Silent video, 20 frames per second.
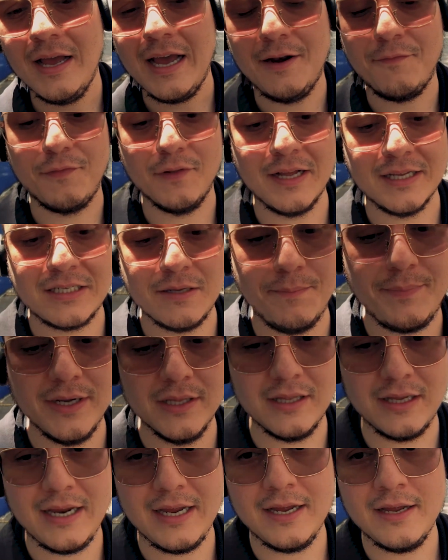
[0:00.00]
and
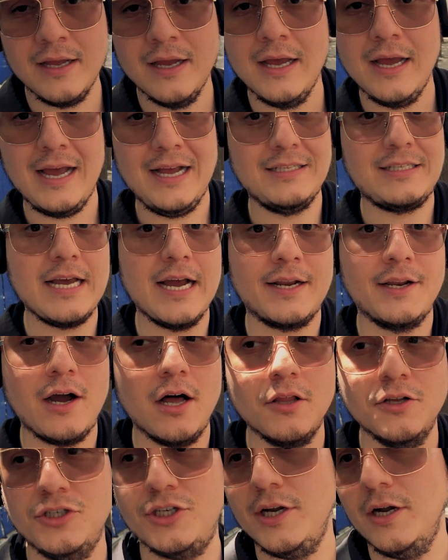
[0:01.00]
flexibility and
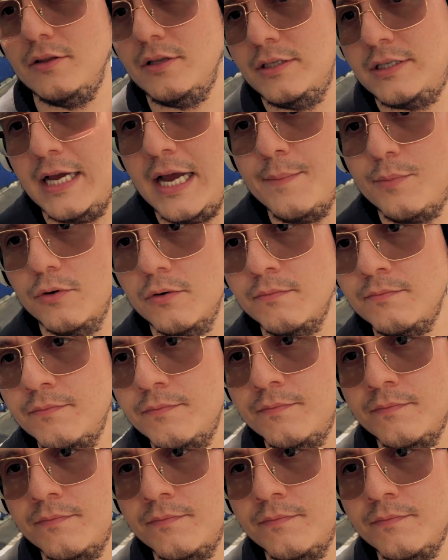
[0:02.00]
technology on the table?